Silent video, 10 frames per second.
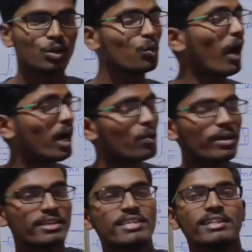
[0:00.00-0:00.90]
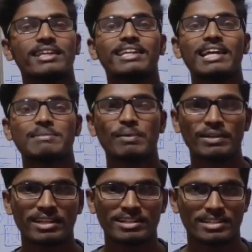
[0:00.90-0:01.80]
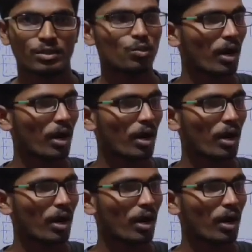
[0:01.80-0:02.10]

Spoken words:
to ionize the gas particles